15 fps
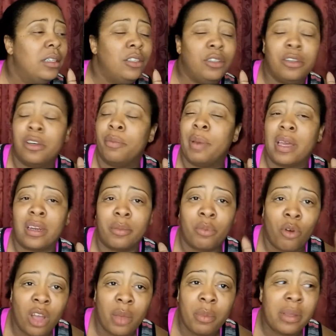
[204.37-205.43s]
You can make an
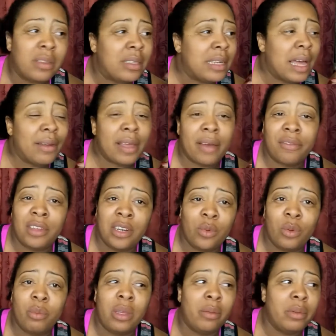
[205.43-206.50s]
appointment, sit down and have dinner
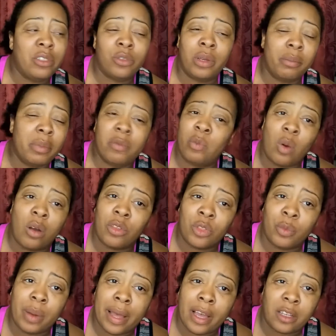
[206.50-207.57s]
with me, but you ain't been walking through
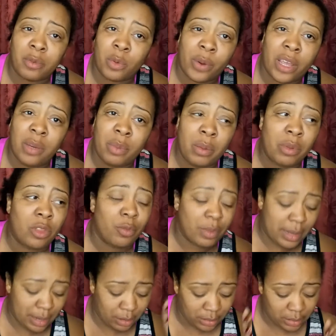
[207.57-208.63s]
my house, parading people through my
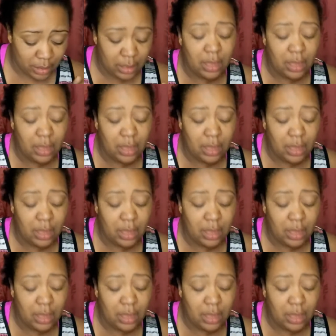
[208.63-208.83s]
house.